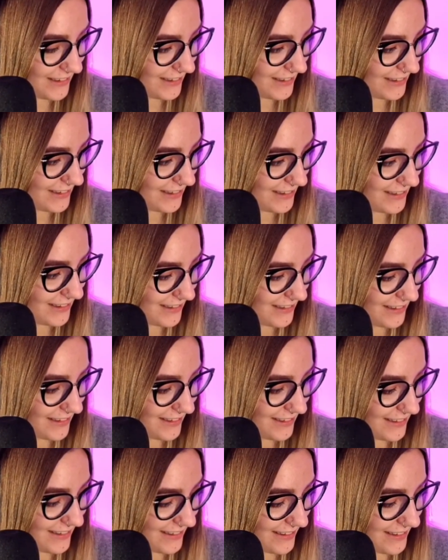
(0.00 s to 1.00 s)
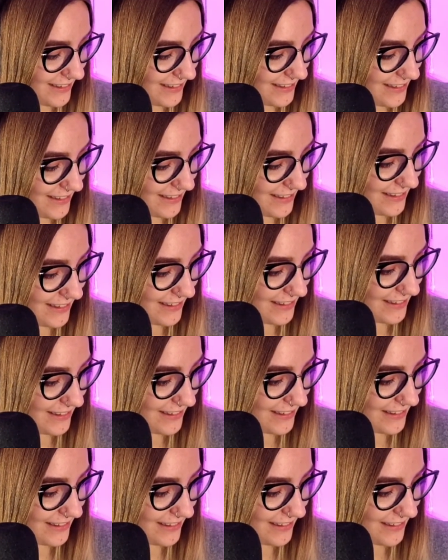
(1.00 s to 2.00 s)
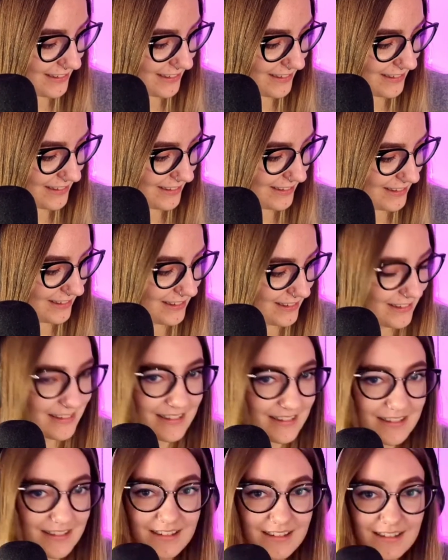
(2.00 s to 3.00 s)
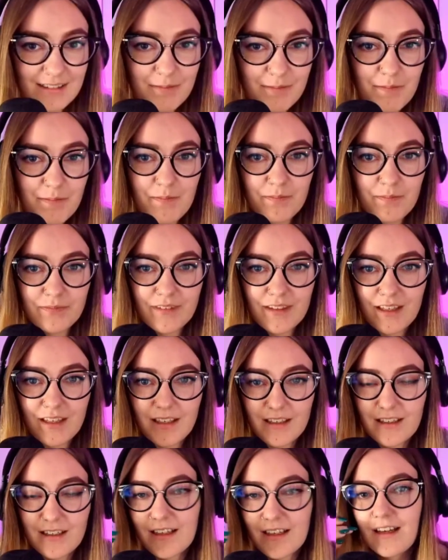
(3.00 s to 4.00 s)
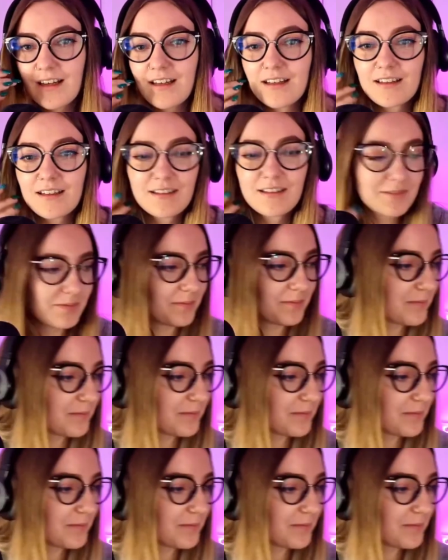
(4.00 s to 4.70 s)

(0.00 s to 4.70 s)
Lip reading: Do a perfect outro. Do you have a cat for a perfect outro?